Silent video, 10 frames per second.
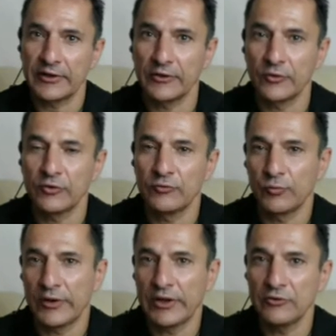a good
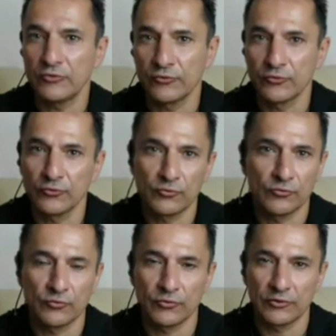way
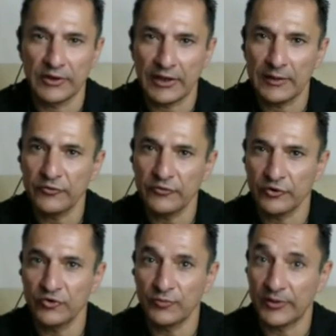to game
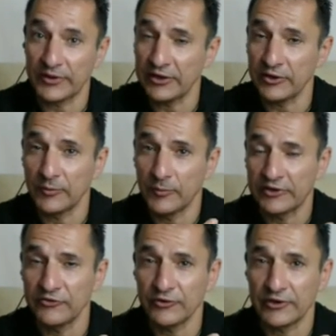search by getting your
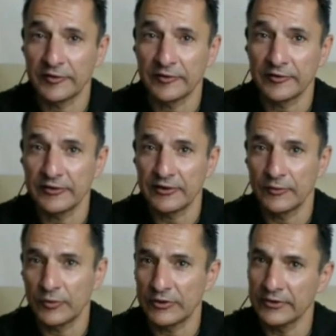buddies together and thinking,
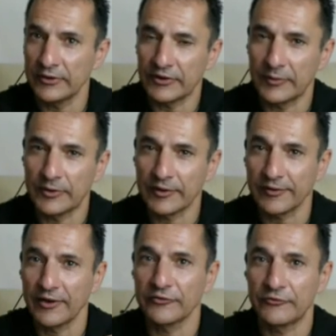well, I've got about
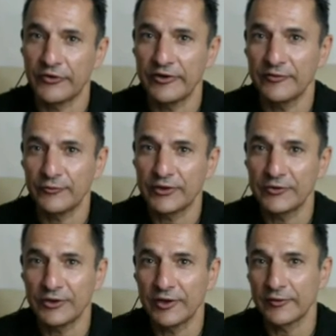1,000 friends. If we
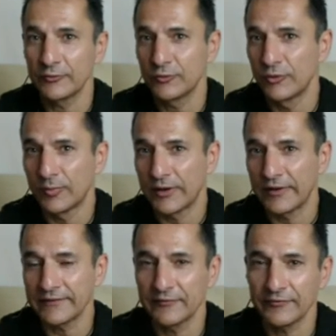get together on Google
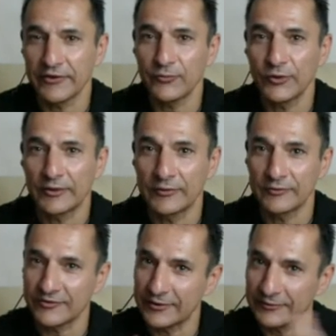Plus and Facebook and
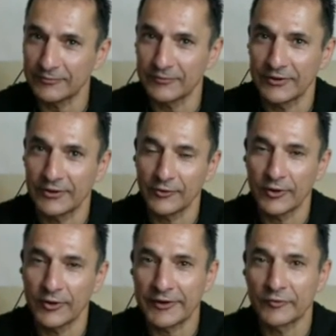start,
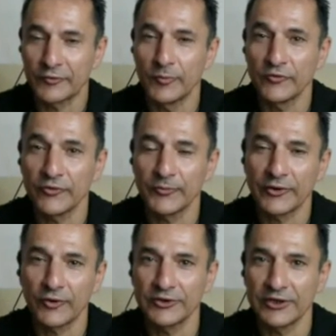going around robbing some of my
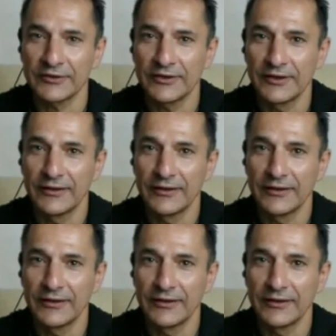content,